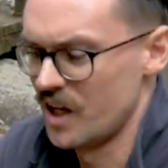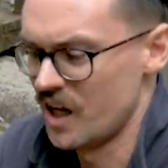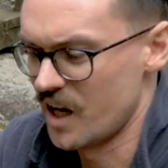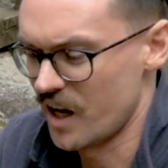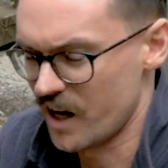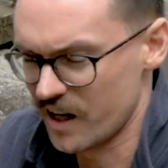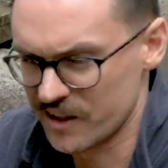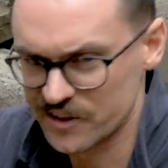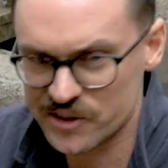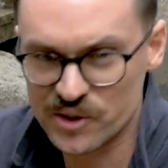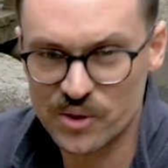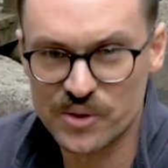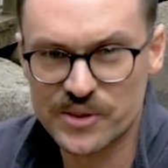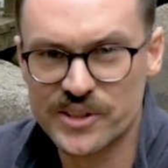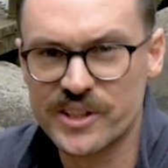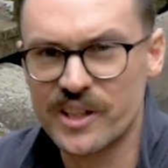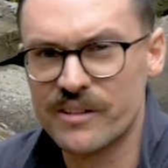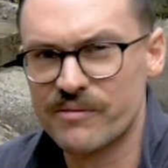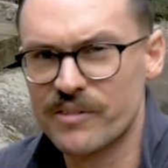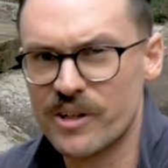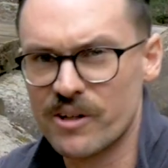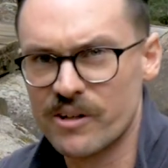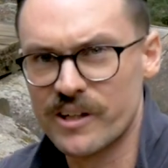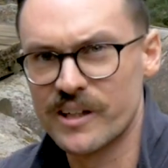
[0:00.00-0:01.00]
and it's also
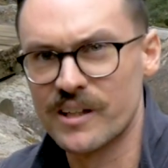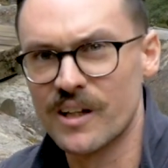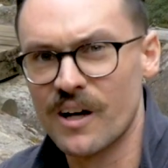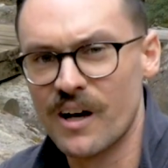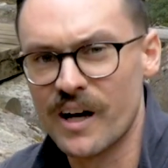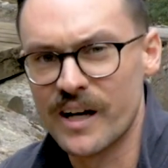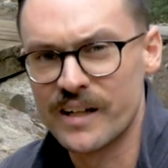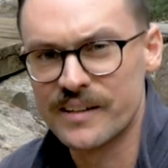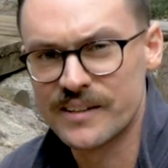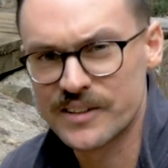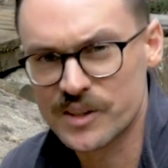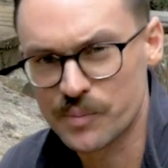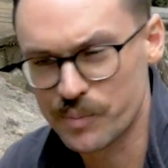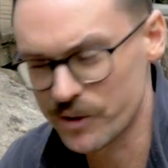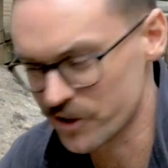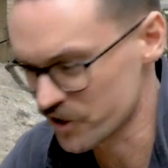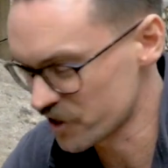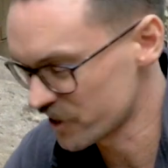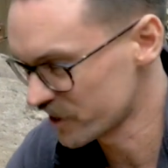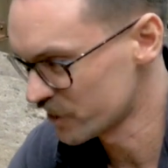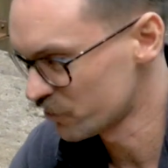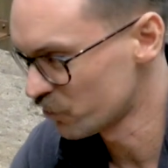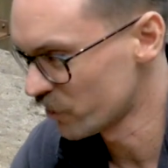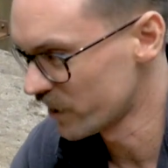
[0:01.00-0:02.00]
very light,
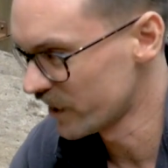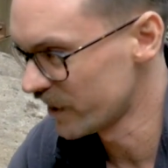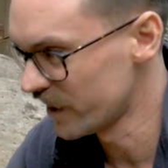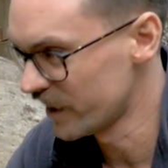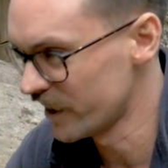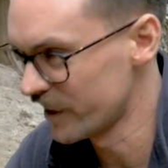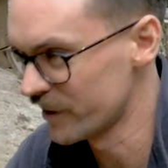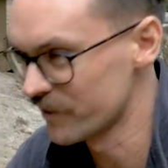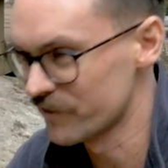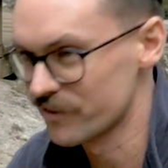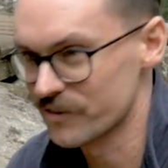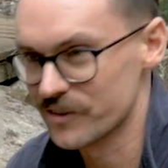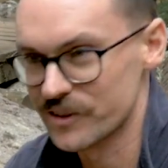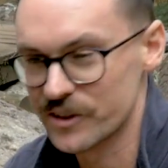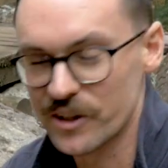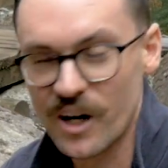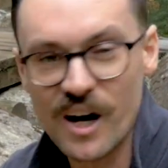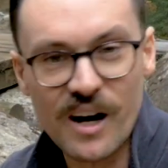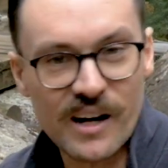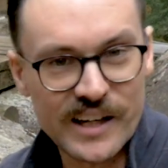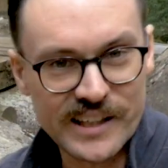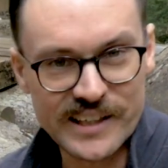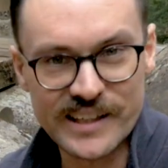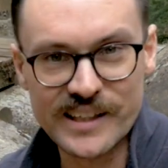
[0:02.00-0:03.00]
especially when you're
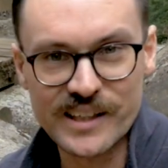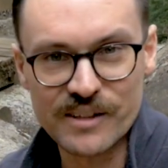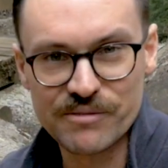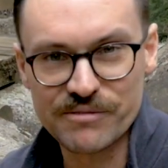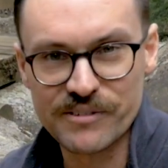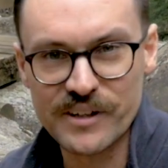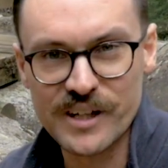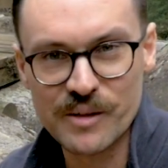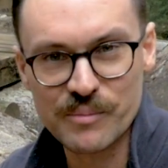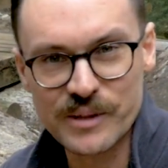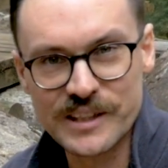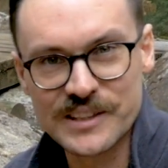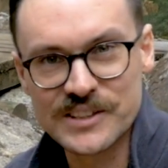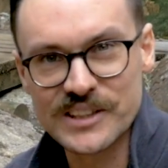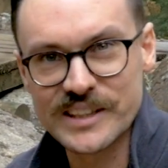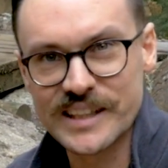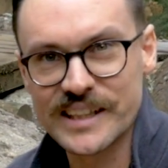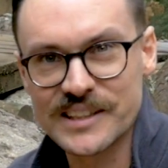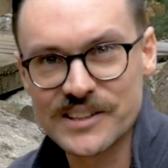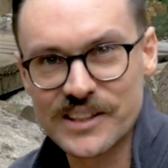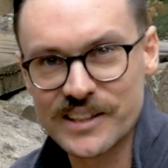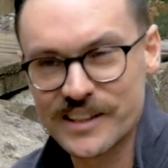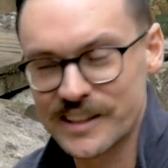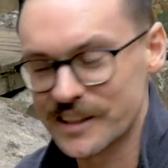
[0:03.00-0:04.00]
hiking a fair bit to
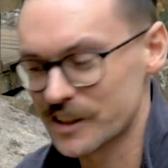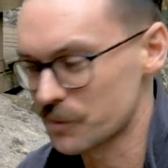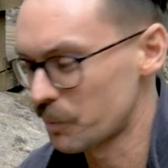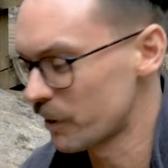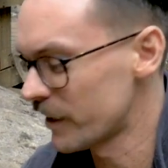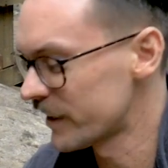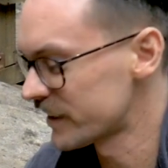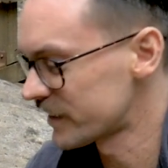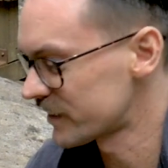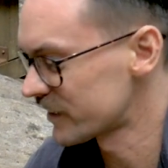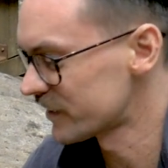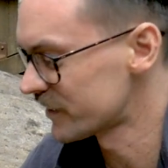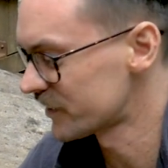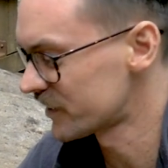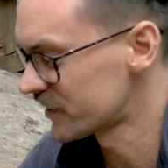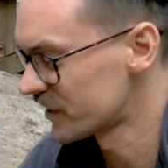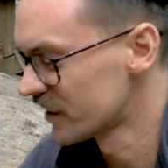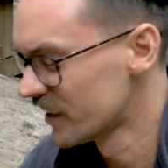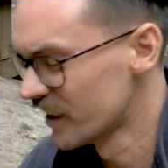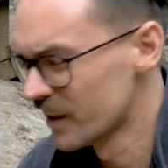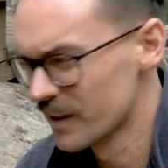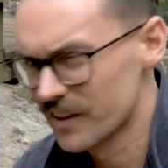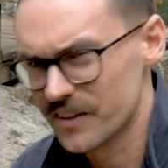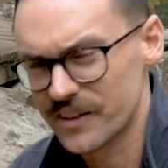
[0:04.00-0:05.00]
get to these places.
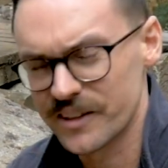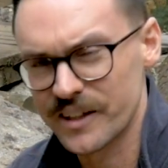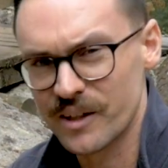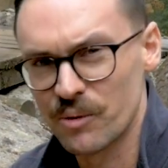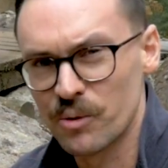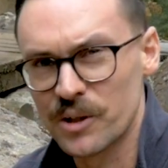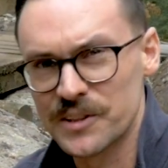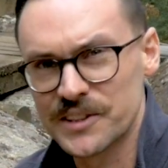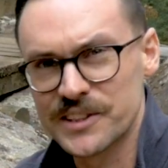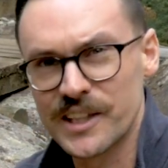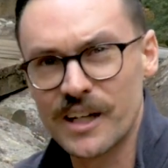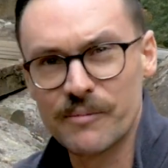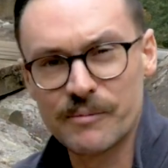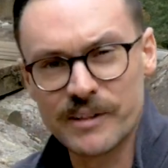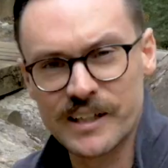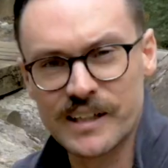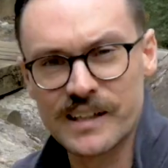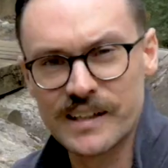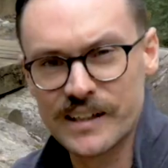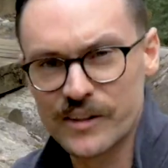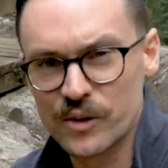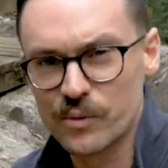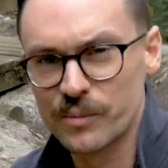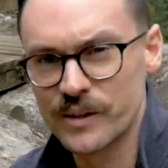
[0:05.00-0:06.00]
You're going to want something a
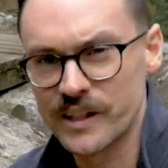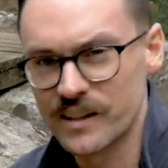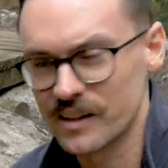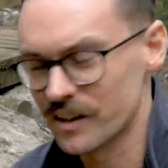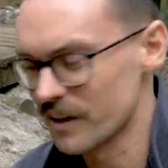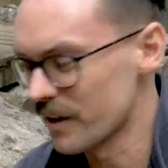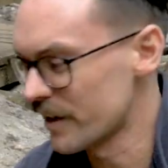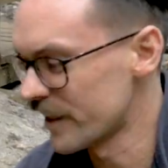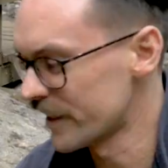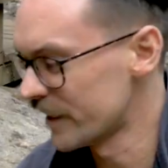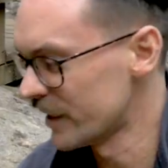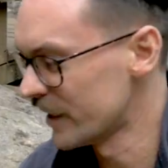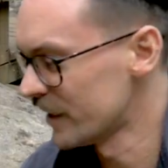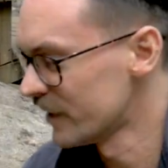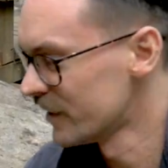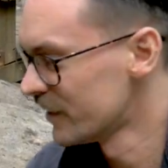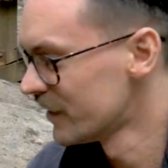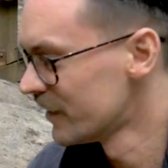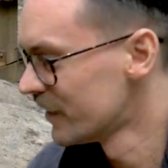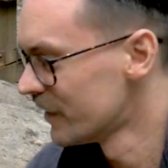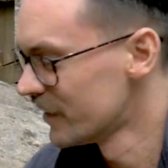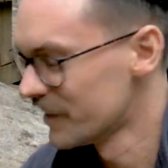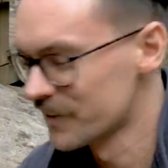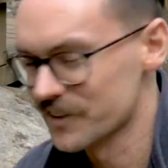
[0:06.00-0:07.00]
little bit lighter,
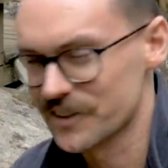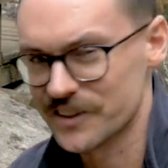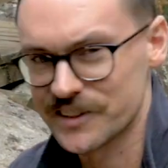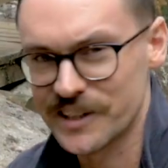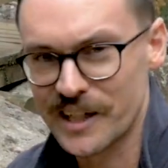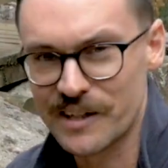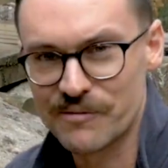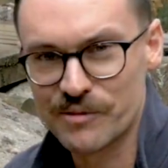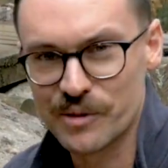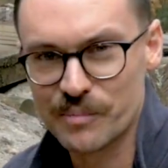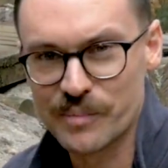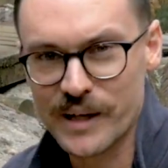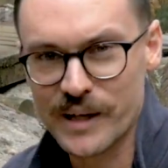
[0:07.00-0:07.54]
save your